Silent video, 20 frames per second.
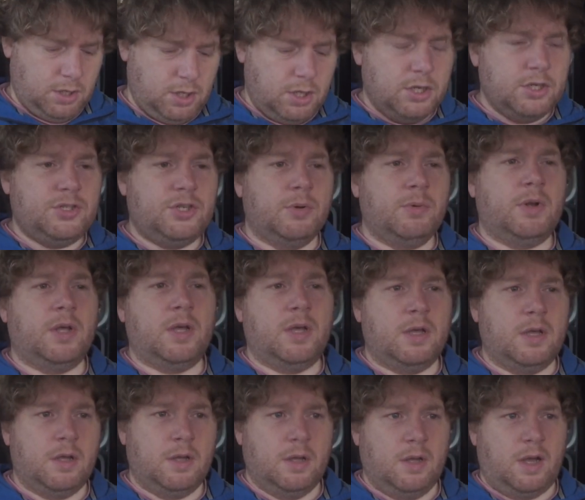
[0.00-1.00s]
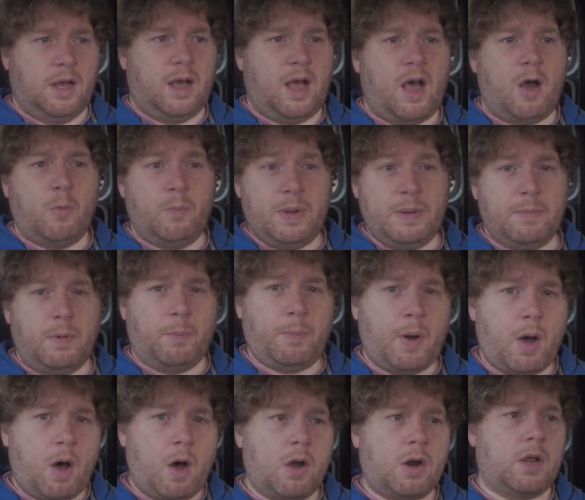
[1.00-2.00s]
due to how people
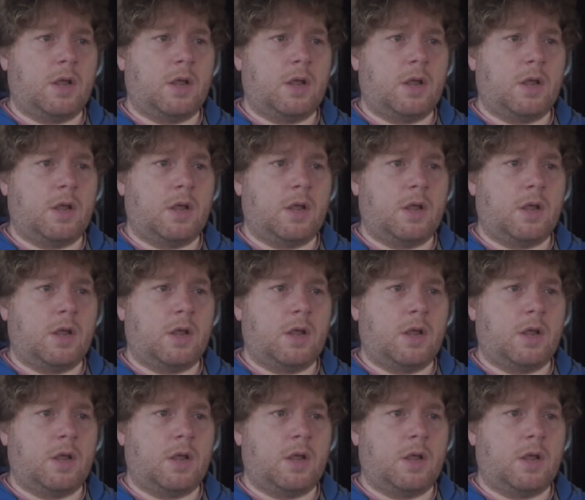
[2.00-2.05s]
park,